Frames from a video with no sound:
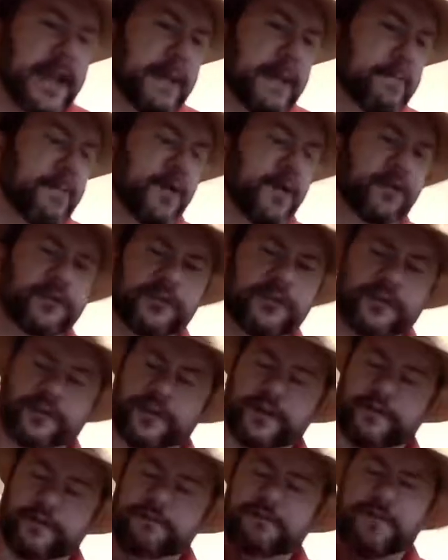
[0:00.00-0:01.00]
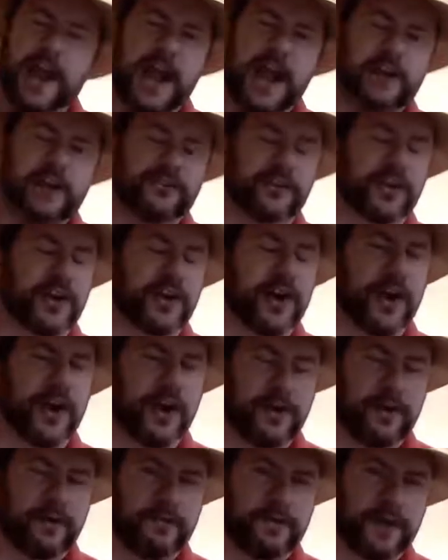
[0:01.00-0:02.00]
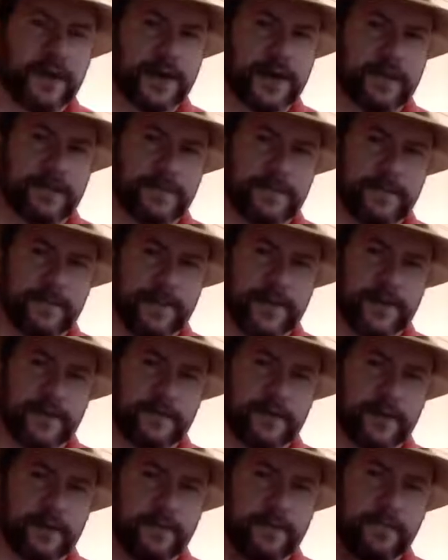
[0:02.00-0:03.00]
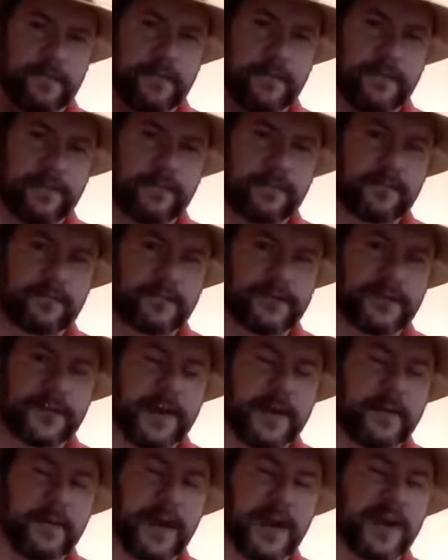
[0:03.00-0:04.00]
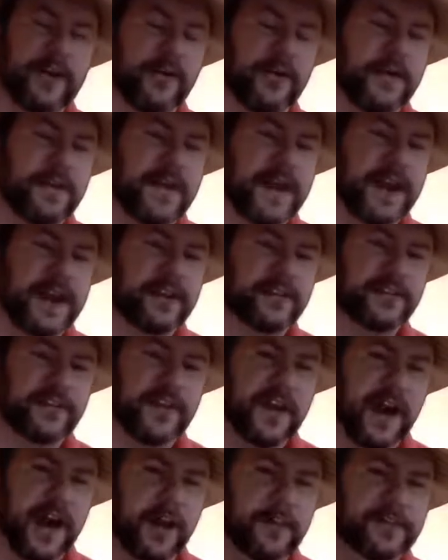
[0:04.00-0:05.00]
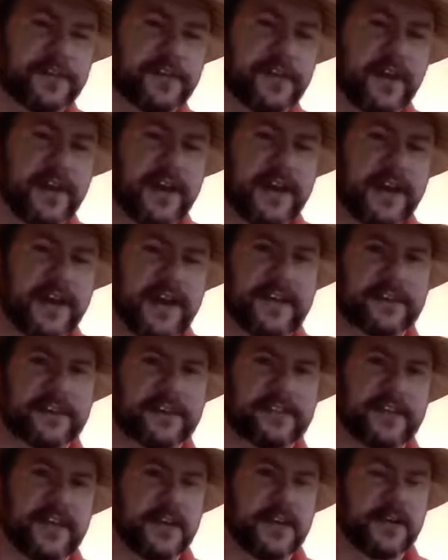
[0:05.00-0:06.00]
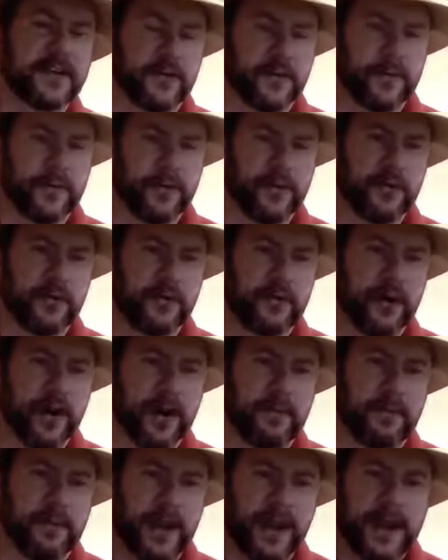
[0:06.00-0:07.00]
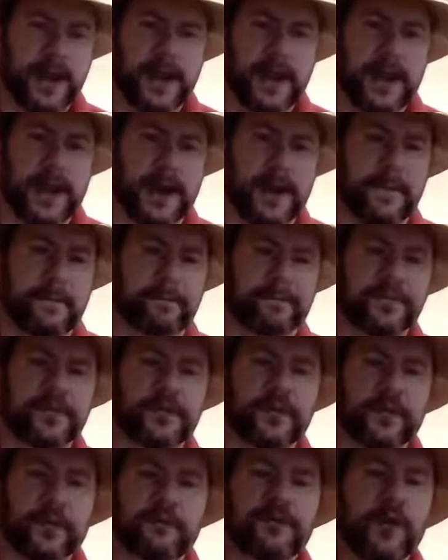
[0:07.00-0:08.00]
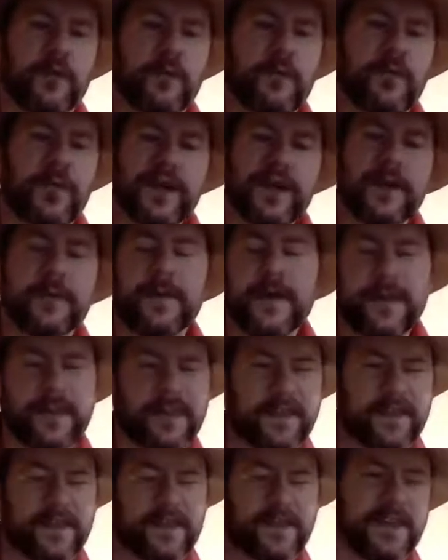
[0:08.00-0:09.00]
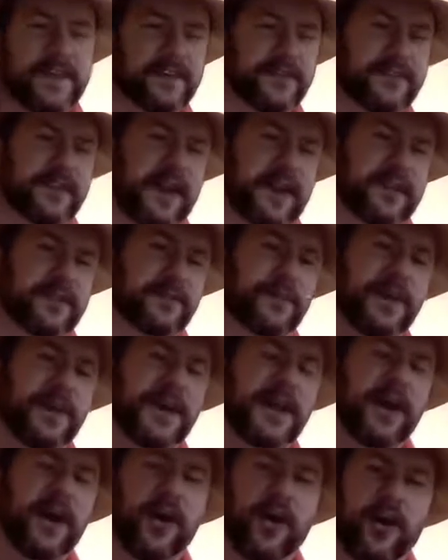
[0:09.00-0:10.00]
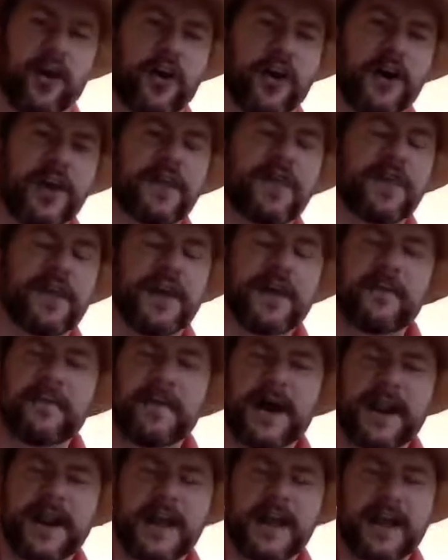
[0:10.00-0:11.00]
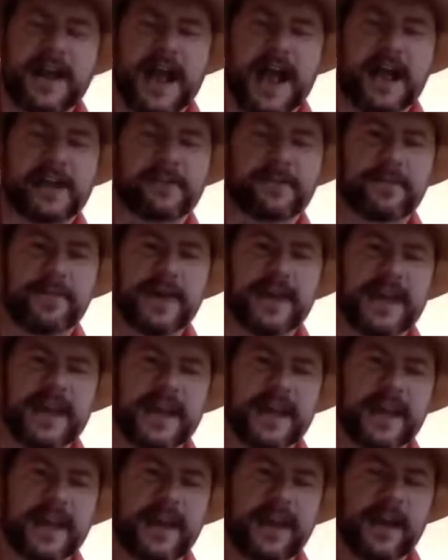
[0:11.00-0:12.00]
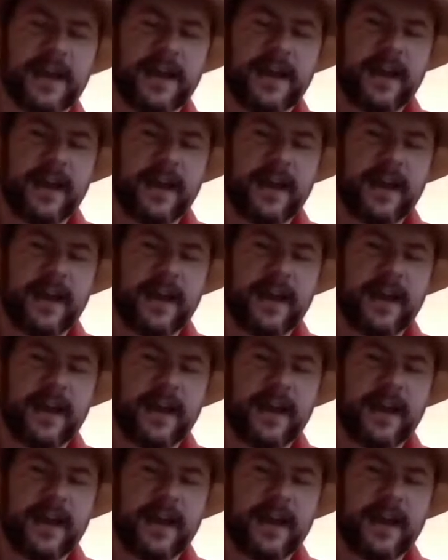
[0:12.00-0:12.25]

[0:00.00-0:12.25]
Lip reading: it moves just a fraction of a centimeter and then it stops, and that's the end of the program. So don't think about this as being on. Think about it as being